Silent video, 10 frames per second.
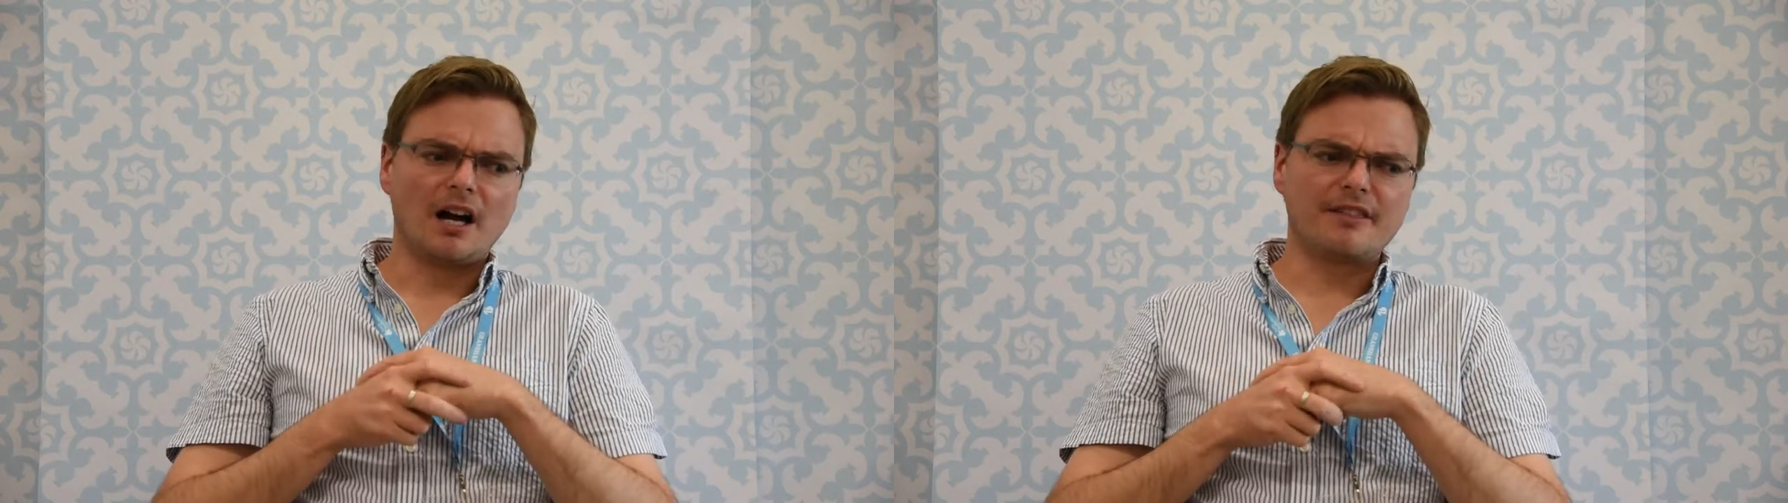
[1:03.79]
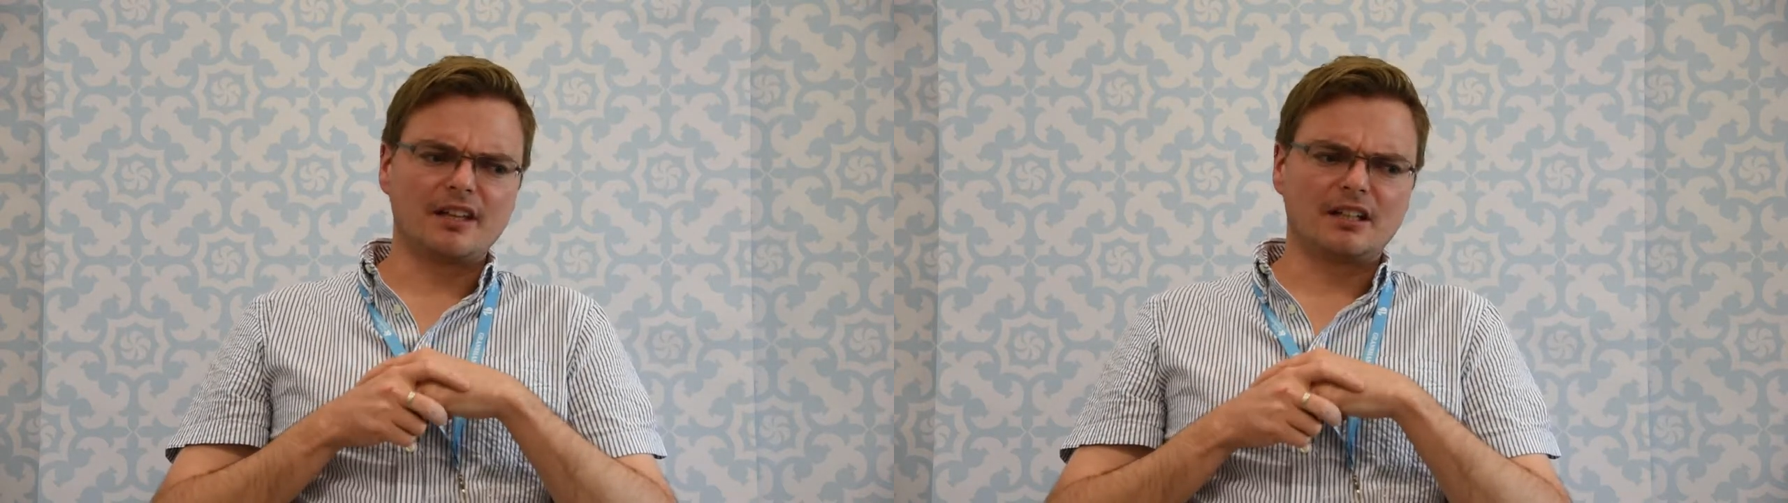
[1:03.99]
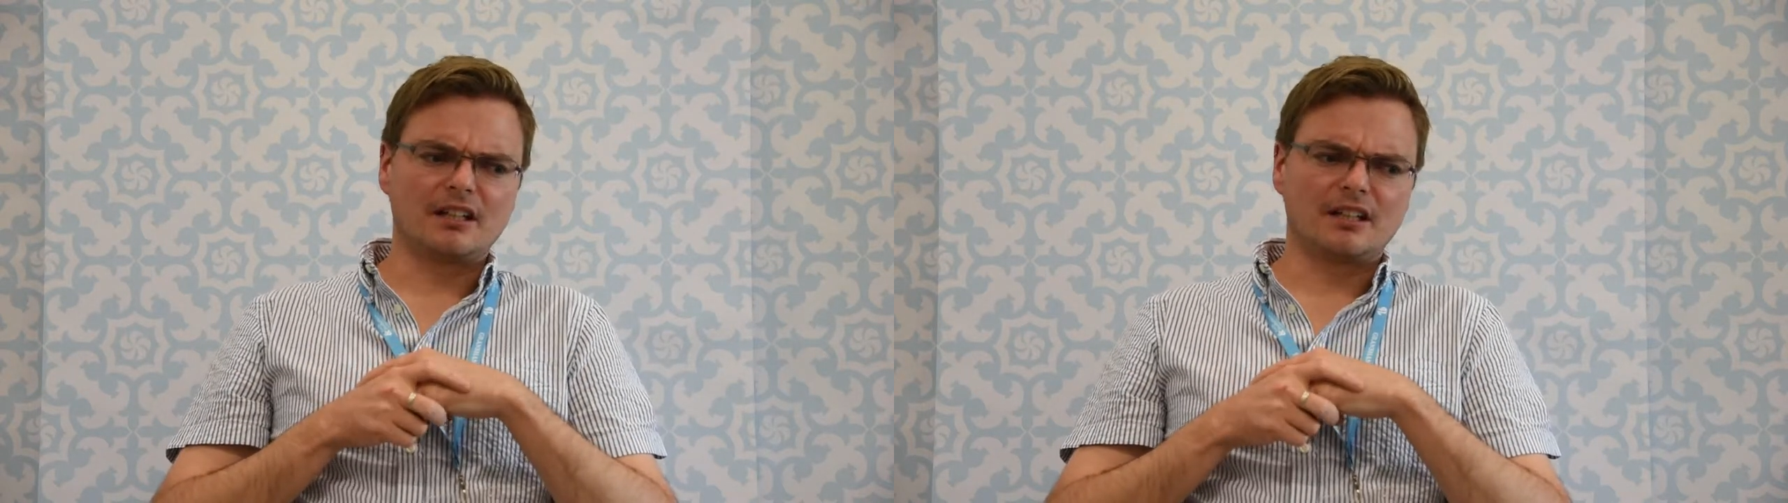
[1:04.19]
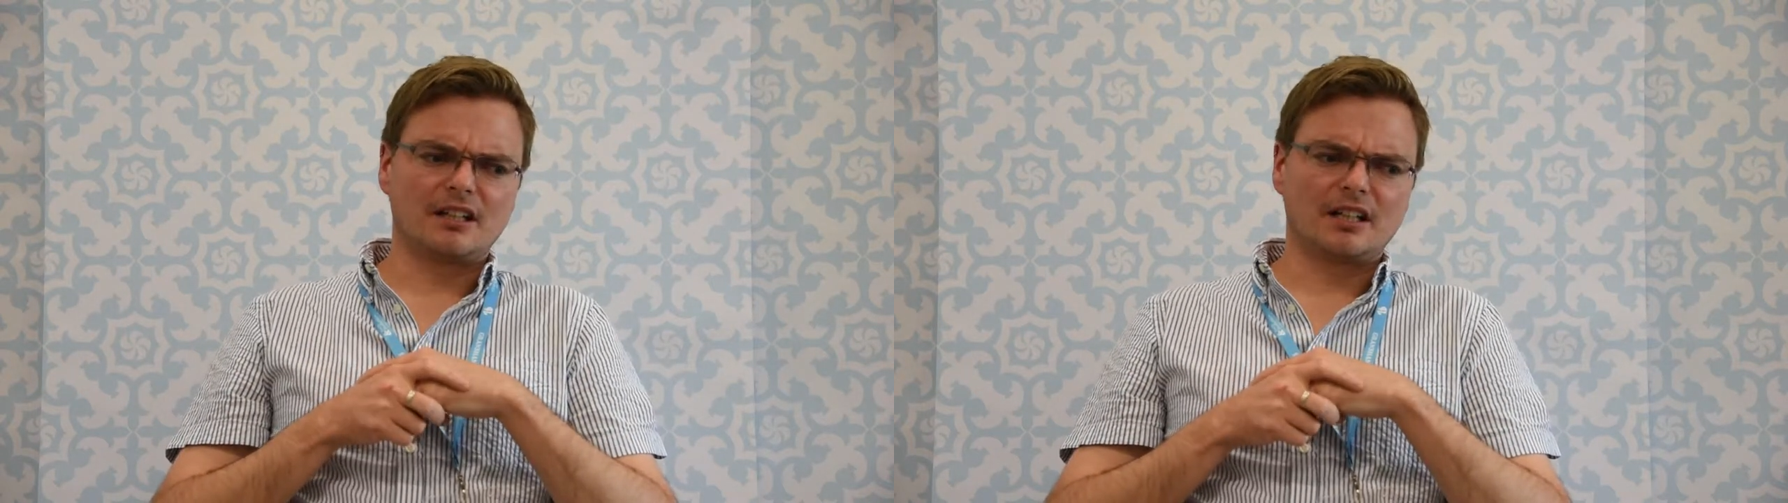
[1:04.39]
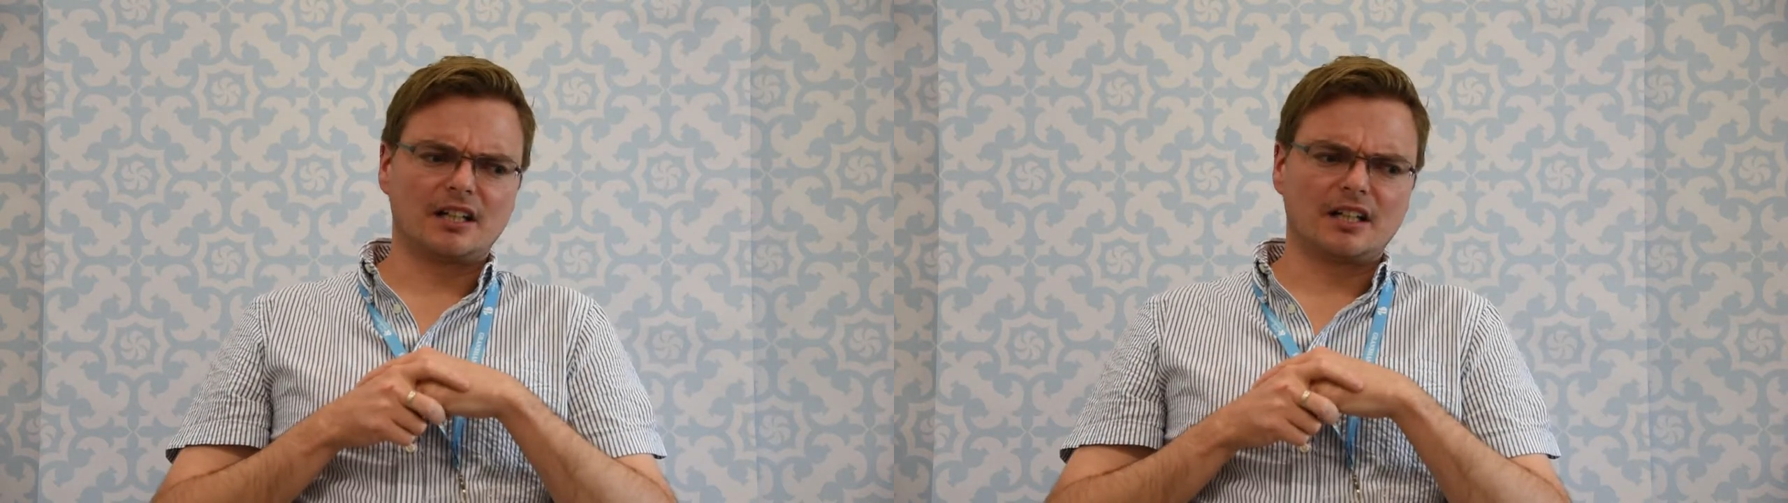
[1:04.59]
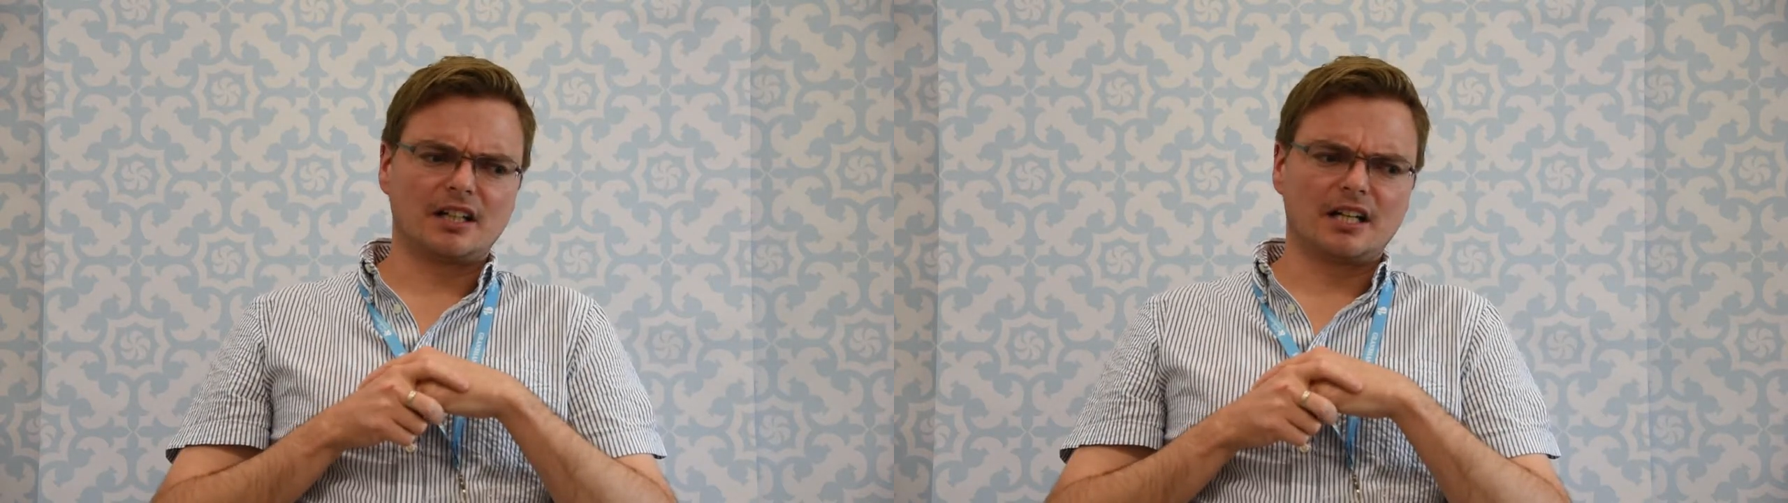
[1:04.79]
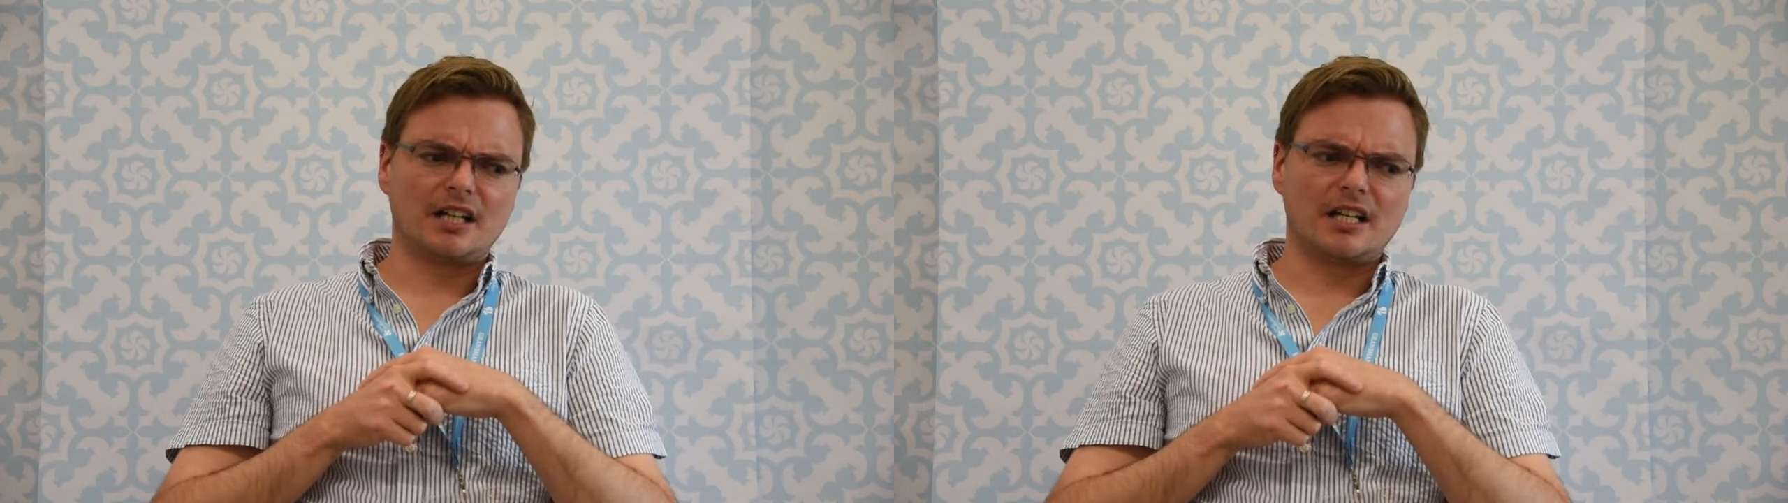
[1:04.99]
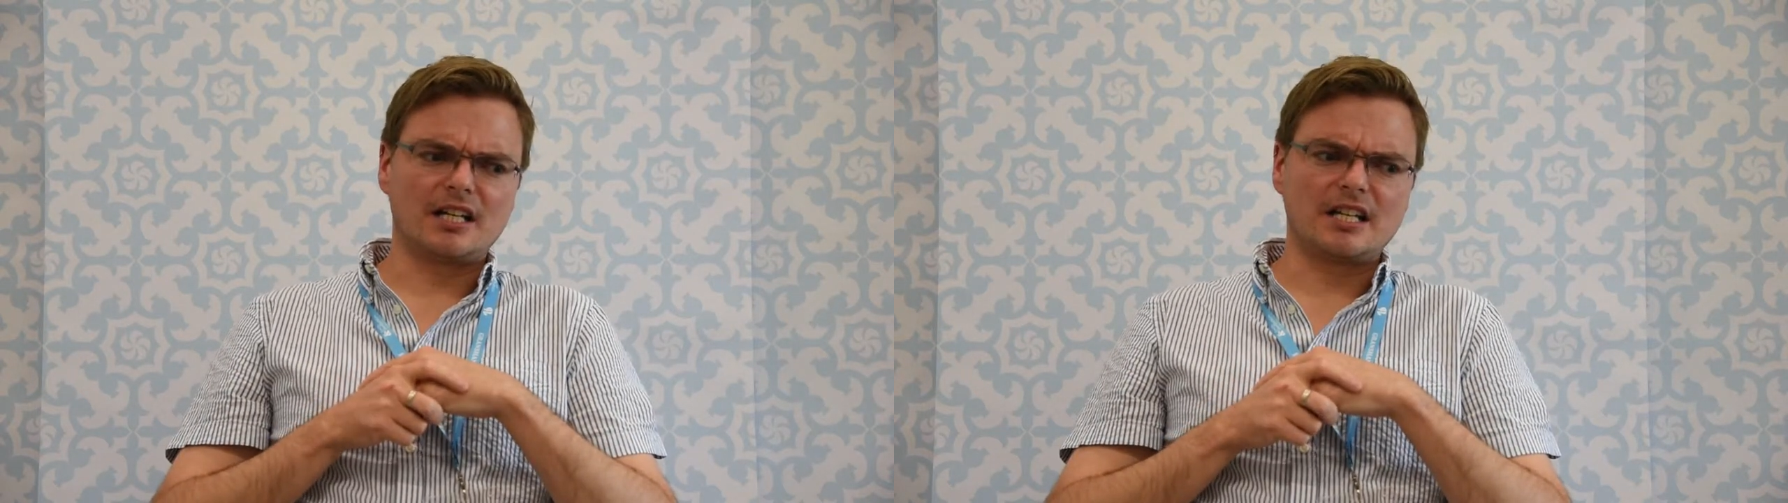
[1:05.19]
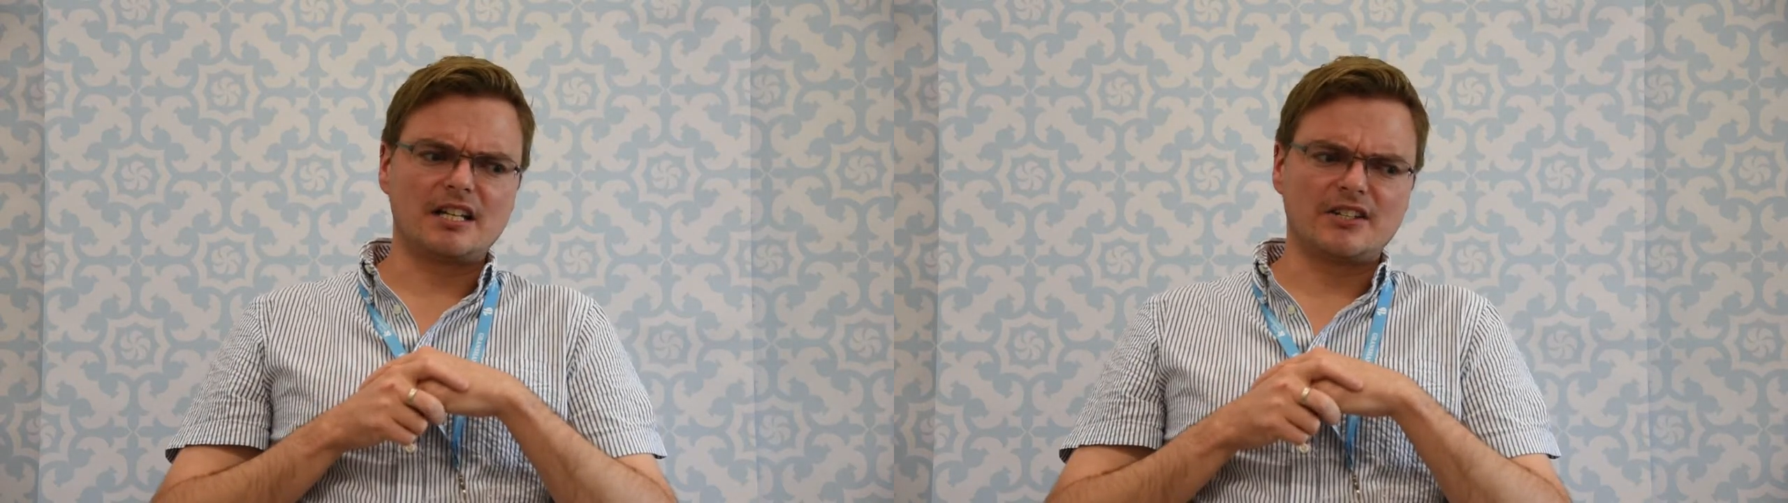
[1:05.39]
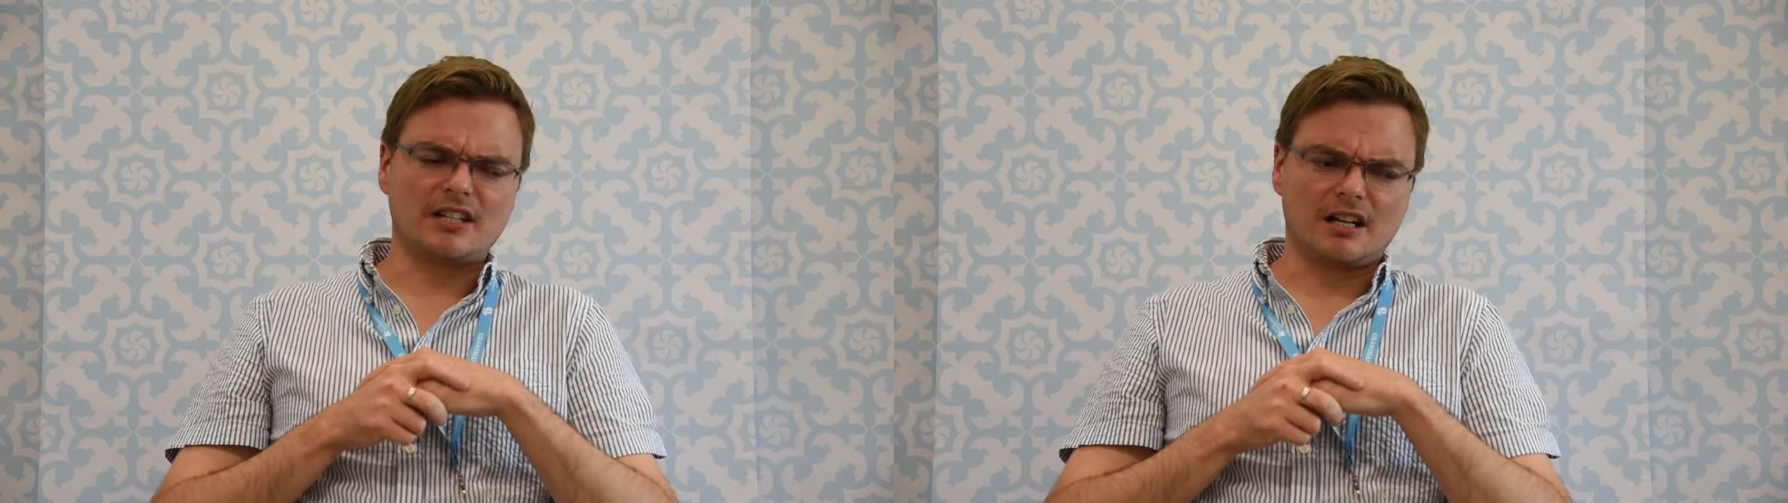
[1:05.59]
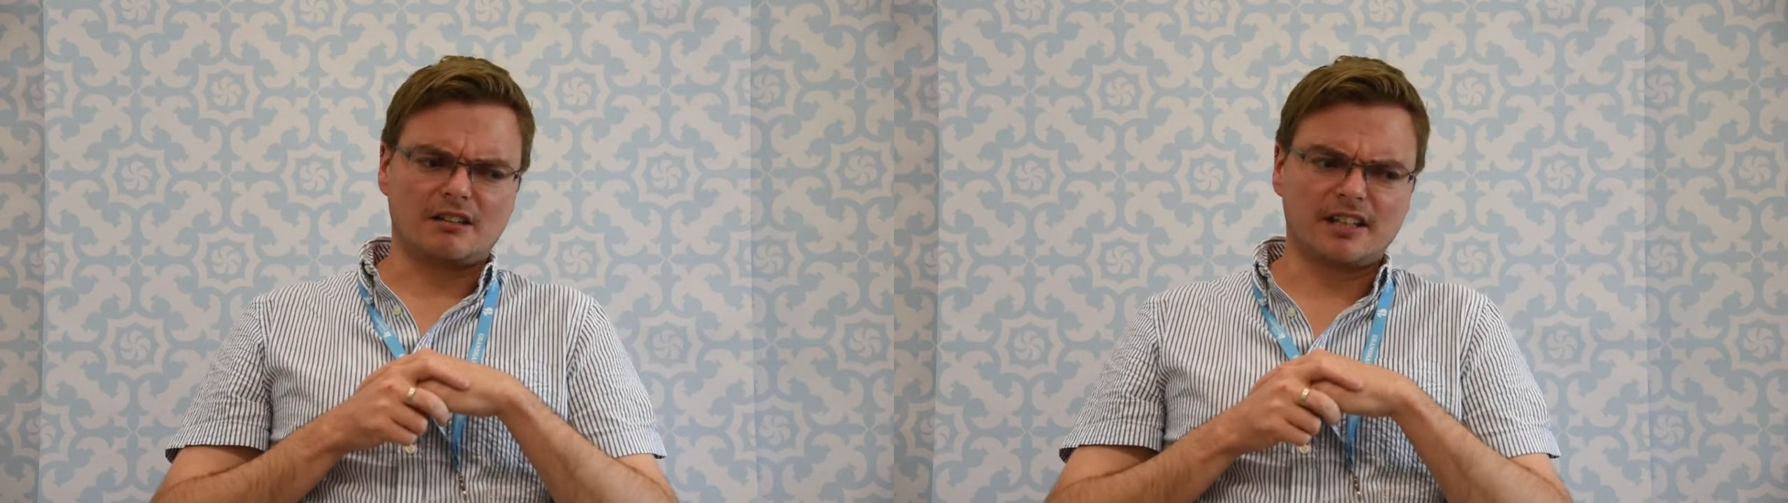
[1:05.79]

I think it is,